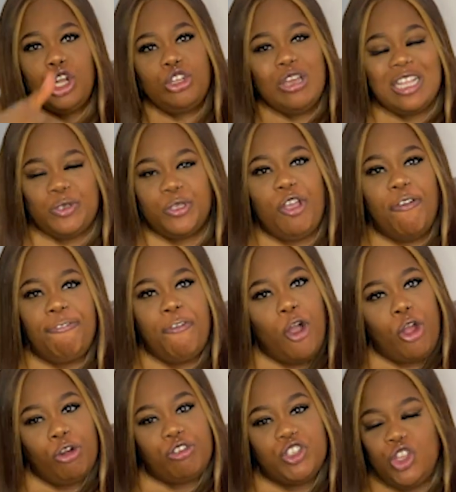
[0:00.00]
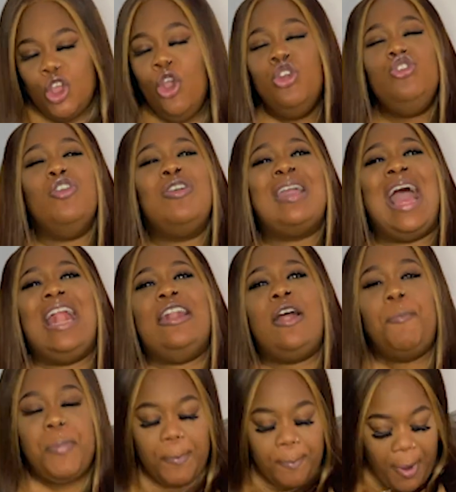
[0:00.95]
you out of your fuckeries. You
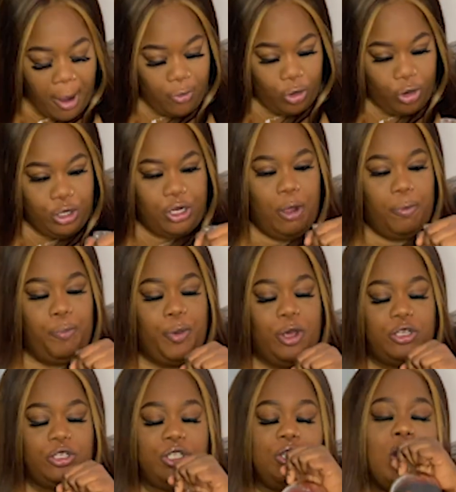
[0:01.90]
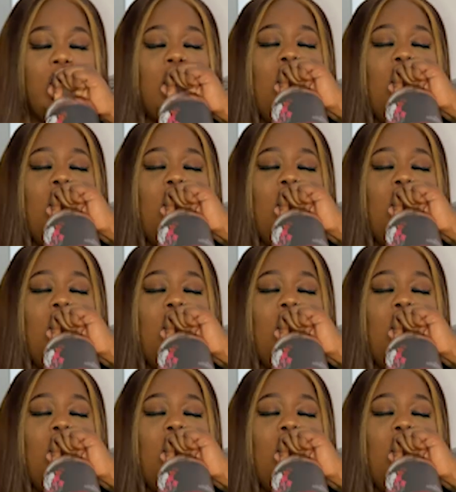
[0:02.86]
cannot be buckled on pause.